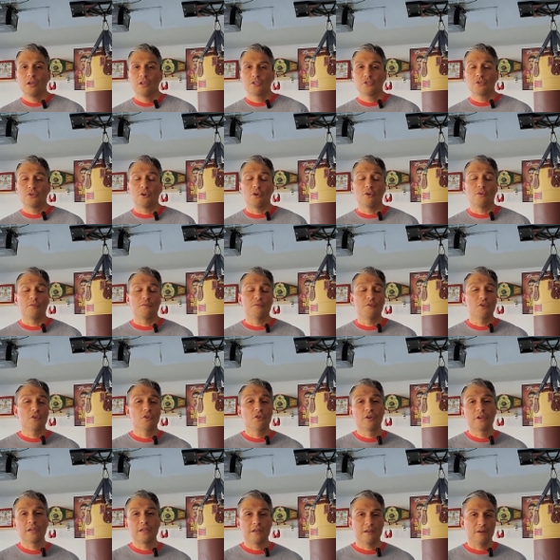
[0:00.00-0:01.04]
So if you're
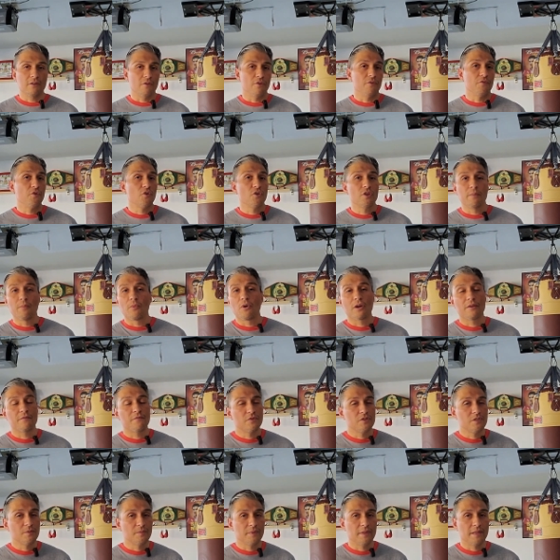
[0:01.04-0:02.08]
looking, or if you're in the market
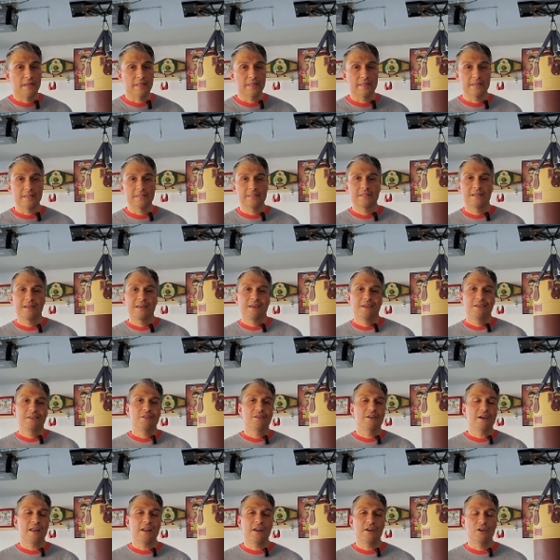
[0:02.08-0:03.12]
for something like this, you
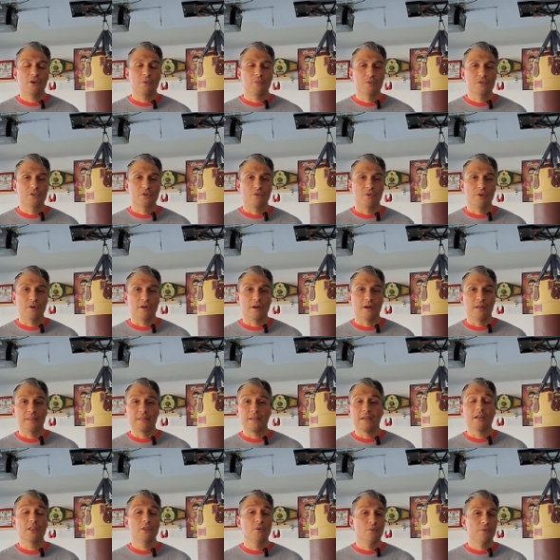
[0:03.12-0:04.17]
kind of know what's going on.
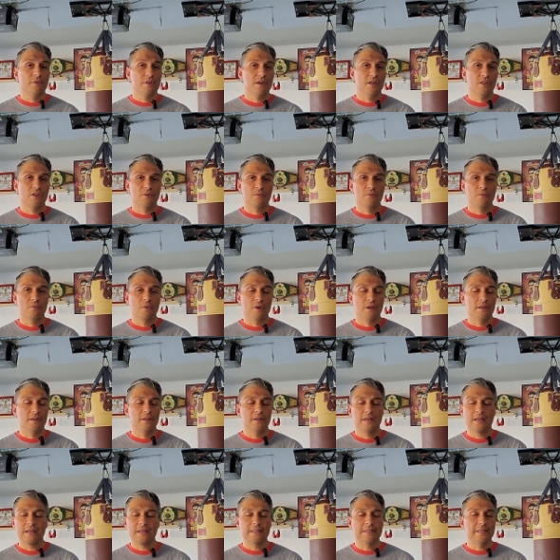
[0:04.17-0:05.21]
The other one,
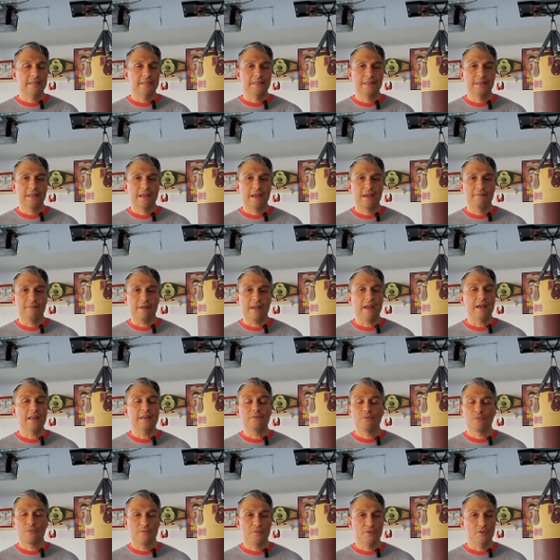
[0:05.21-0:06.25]
it didn't have
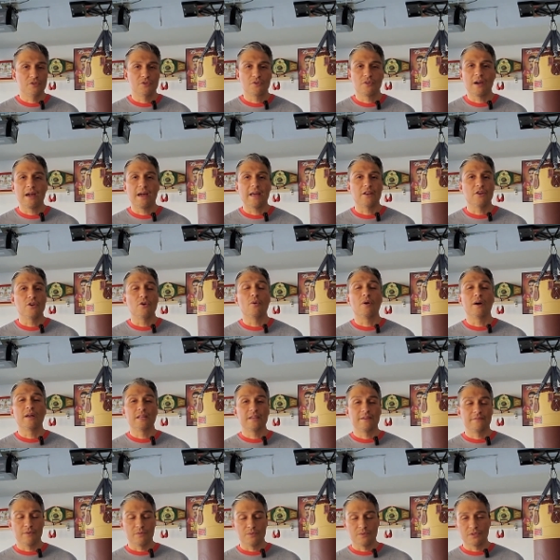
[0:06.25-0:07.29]
any reviews, so I had no
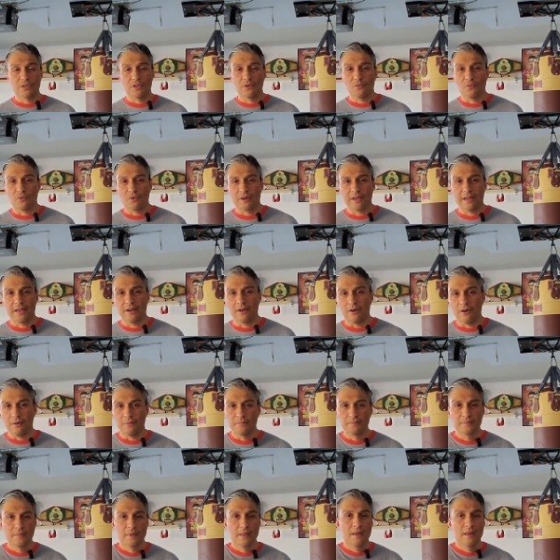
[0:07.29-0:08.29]
idea if it was going to work at all.